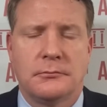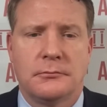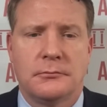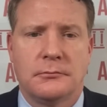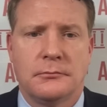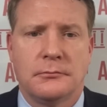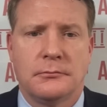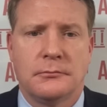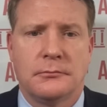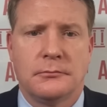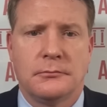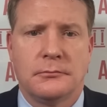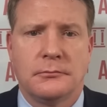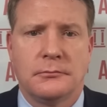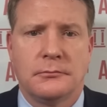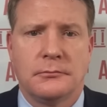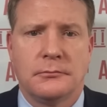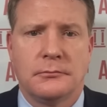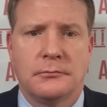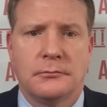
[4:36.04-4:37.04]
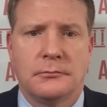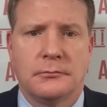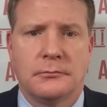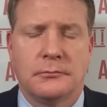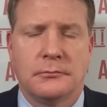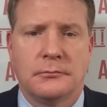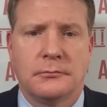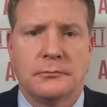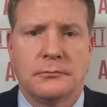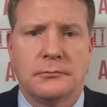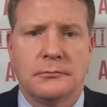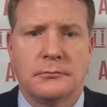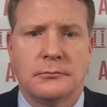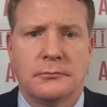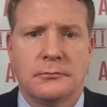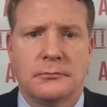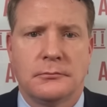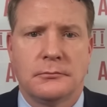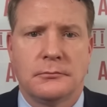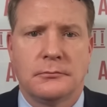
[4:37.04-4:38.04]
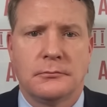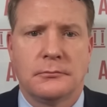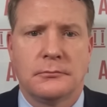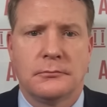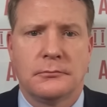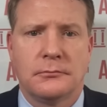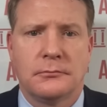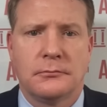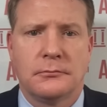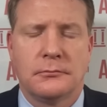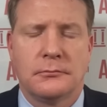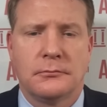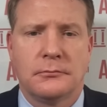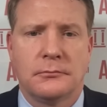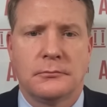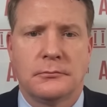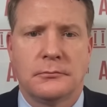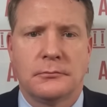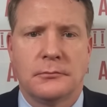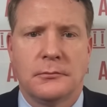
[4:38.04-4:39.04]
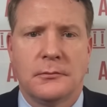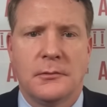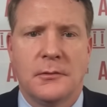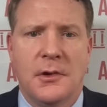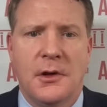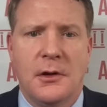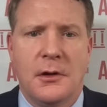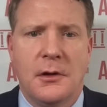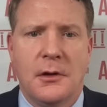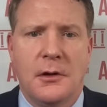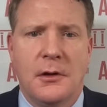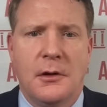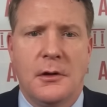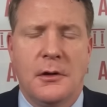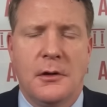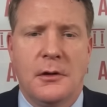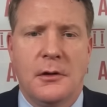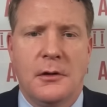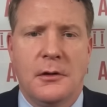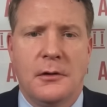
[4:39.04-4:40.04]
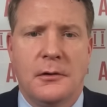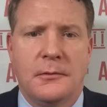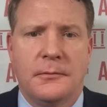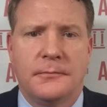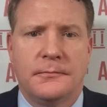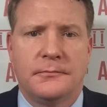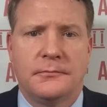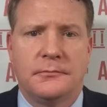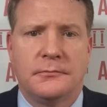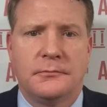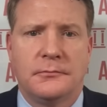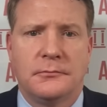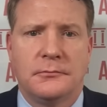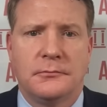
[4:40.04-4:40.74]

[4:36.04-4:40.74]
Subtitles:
This person isn't speaking.